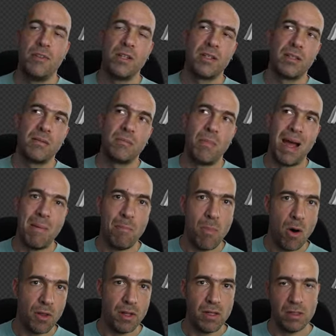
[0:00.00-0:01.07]
just my
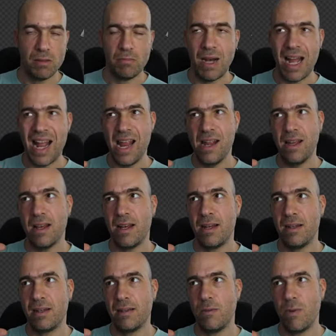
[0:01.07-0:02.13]
model, my
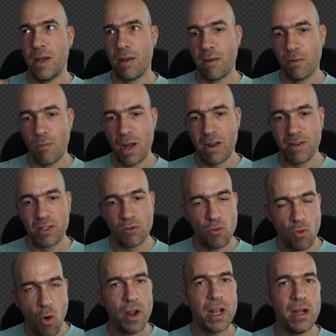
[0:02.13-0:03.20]
uh, when I when I was
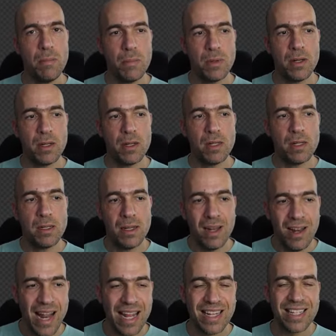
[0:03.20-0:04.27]
growing up,
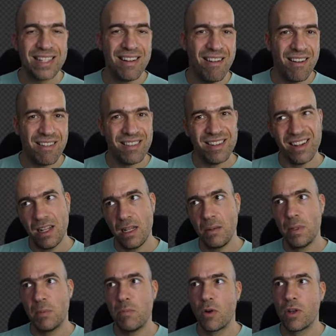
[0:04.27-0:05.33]
legs are a
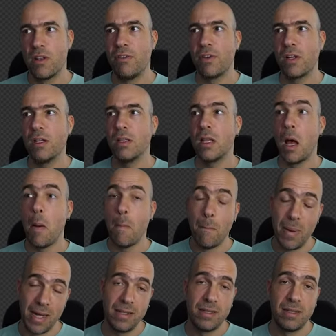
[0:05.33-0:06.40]
little bit more difficult,
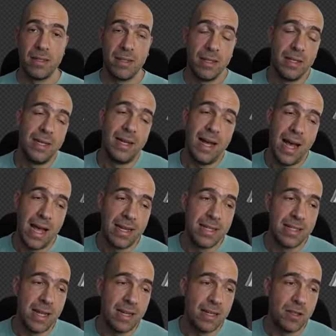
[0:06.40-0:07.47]
but I
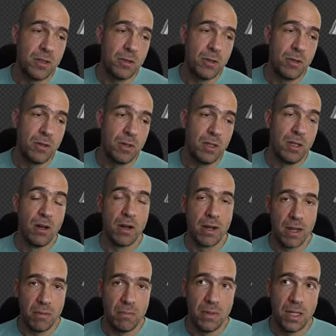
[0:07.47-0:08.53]
decided to
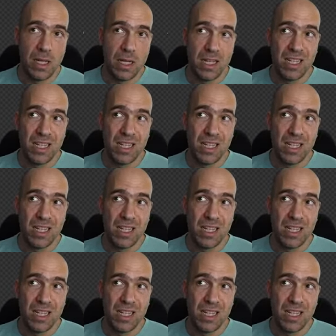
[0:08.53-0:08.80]
learn them,